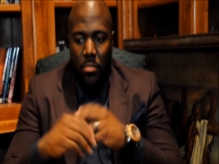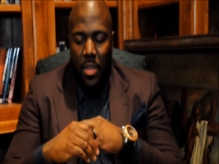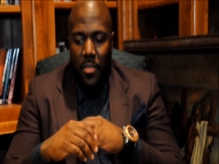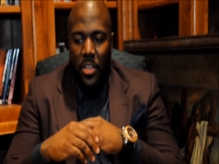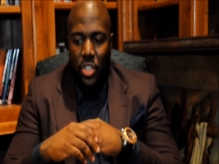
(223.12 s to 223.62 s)

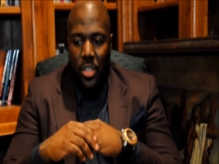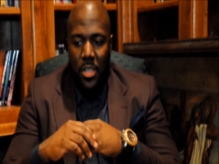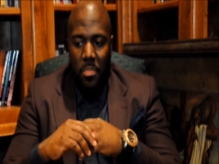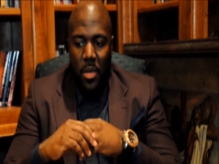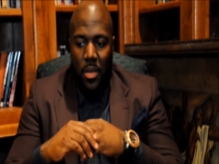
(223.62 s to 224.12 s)

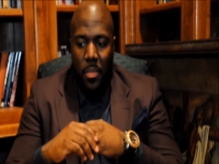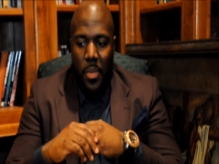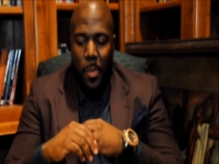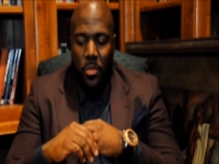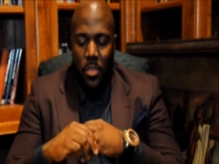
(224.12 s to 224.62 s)
eventually,
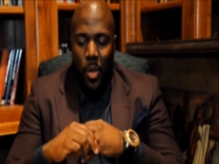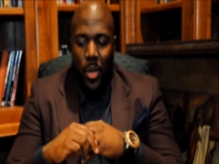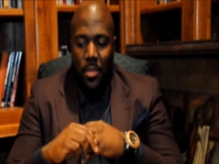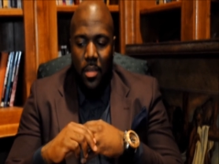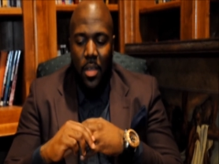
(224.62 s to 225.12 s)
people
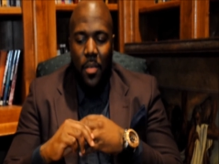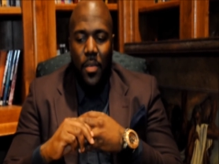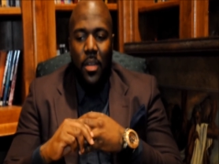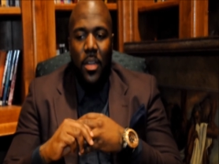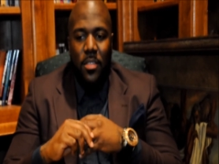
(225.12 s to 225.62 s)
started to give
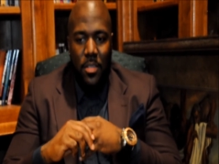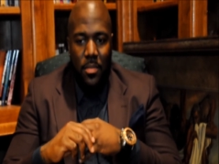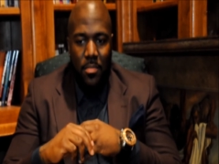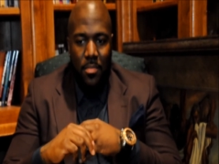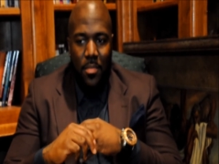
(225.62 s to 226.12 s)
it a listen.
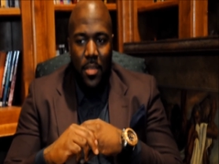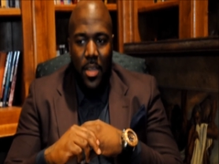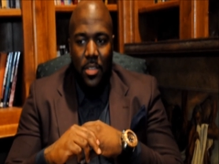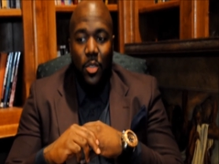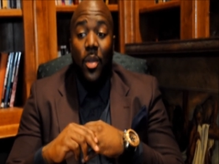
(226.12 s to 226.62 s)

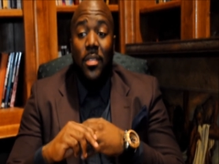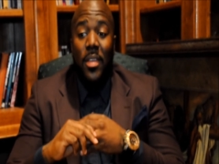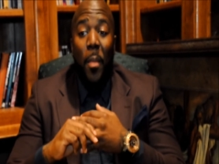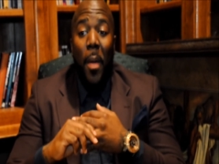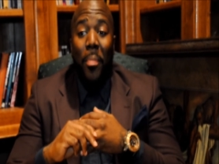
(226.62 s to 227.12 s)
I started to
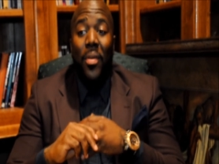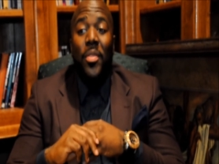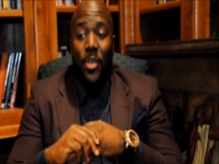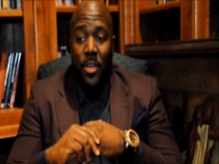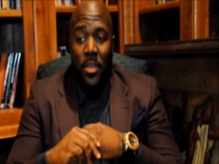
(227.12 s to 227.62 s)
hear my
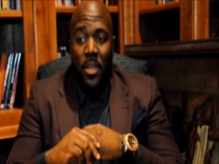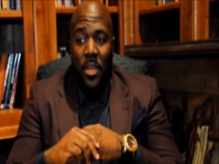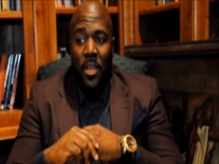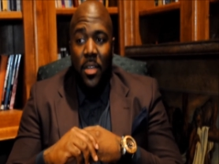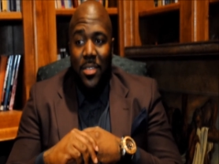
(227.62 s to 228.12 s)
brother
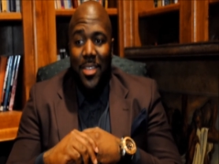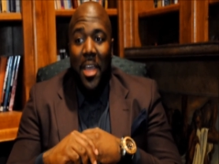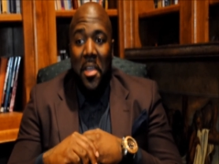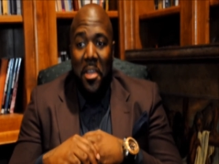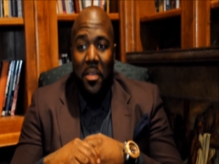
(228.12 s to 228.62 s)

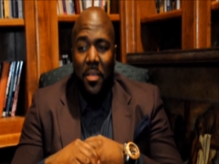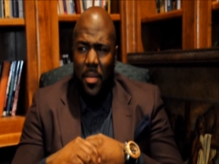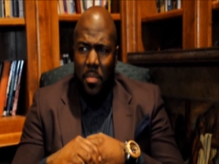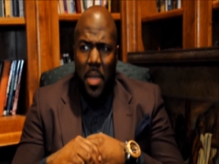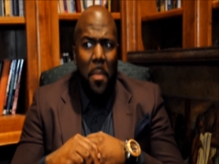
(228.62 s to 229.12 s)
say,
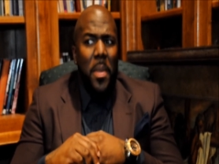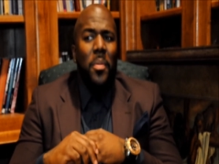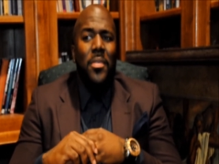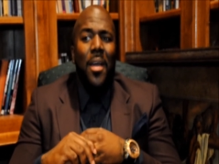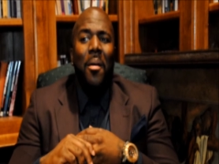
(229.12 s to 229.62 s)
man,
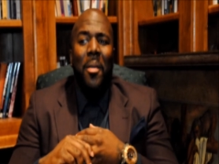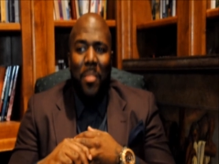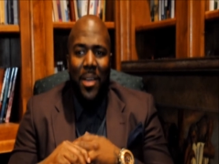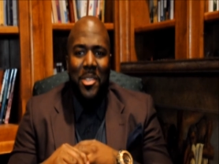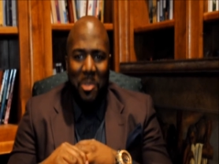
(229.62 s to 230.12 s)
people talking
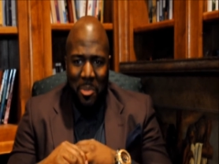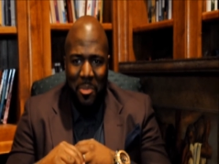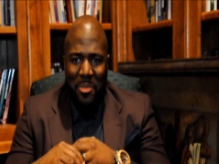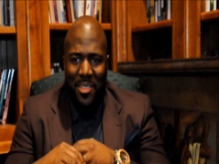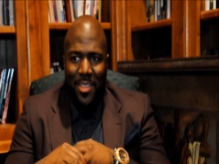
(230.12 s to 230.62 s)
about you.
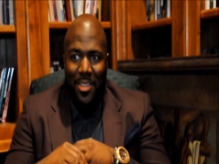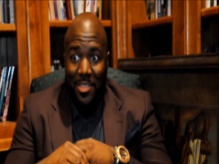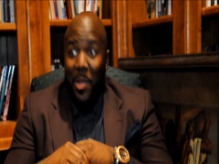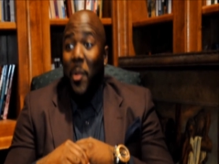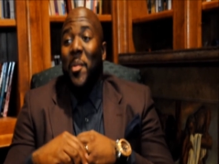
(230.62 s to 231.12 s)

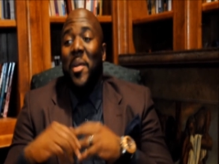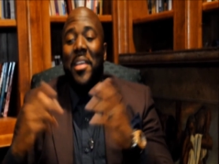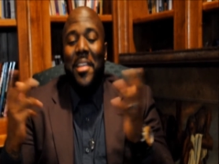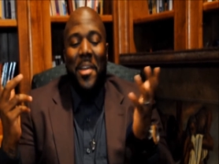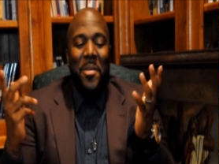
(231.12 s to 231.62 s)
So,
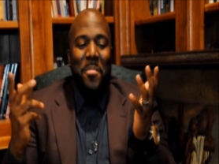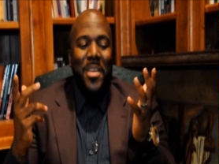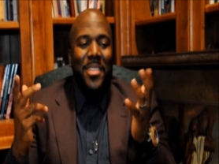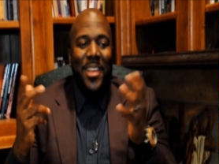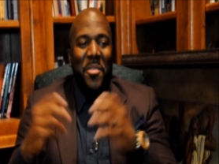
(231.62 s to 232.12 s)

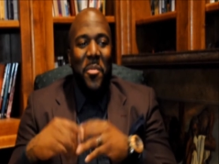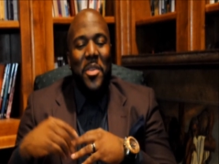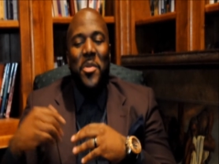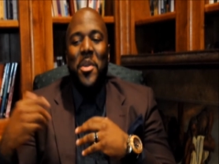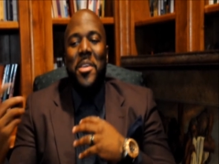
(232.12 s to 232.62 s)
immediately when
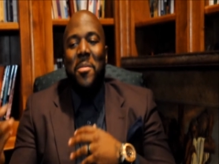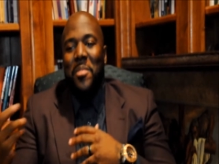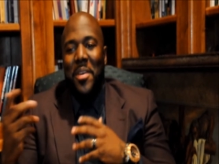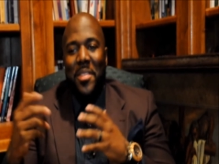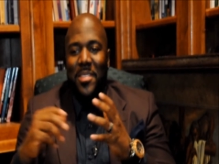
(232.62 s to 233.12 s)
you hear your
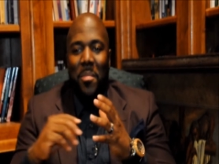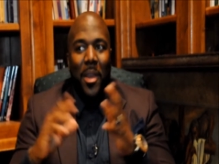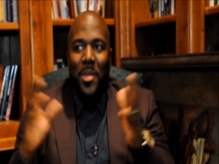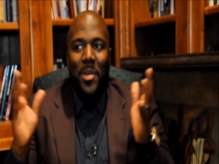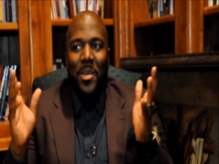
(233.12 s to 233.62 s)
brother,
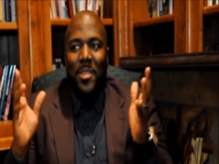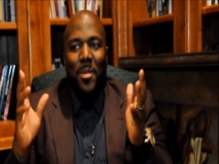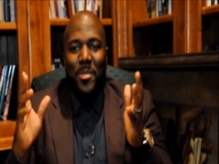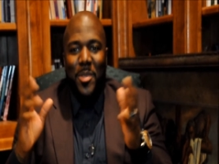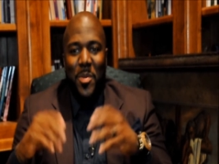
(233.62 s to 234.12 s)
somebody you looked
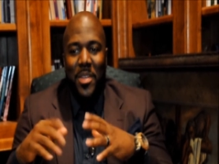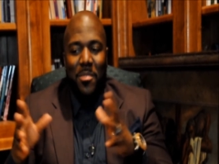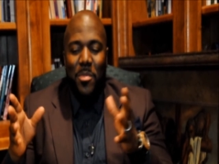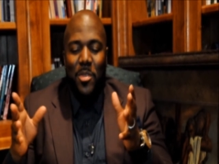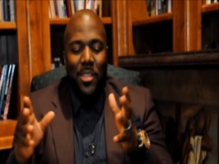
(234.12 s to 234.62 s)
up to in this
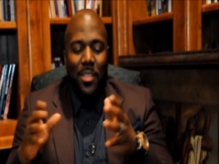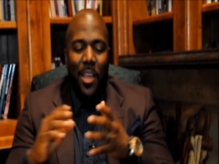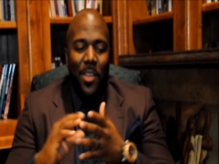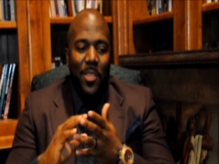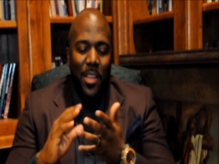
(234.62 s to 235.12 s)
music
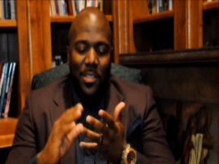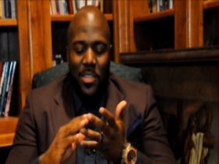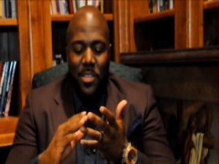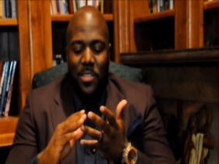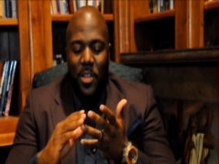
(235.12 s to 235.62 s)
thing, you think to
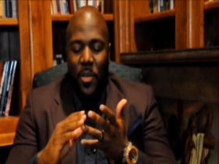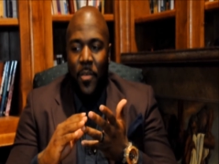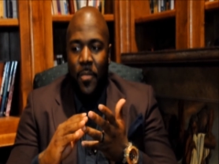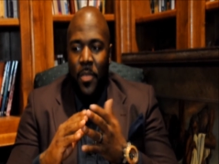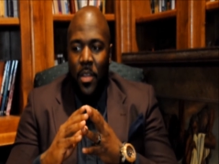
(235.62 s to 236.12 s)
yourself,
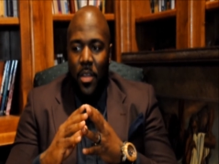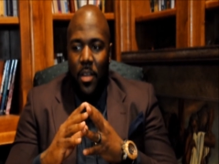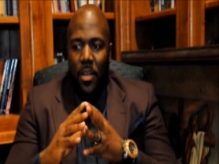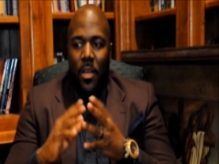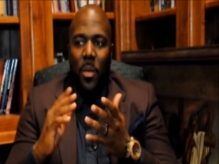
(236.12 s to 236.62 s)

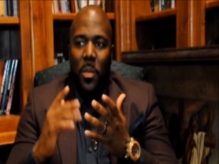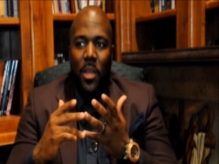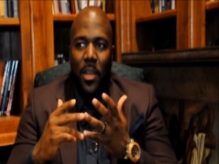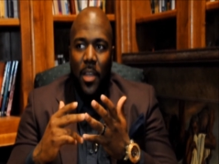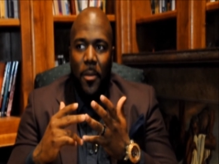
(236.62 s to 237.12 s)
oh
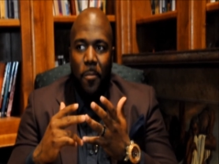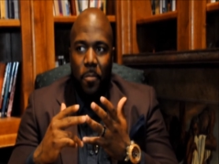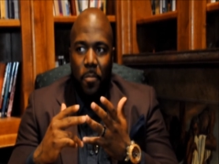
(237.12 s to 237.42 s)
man, like,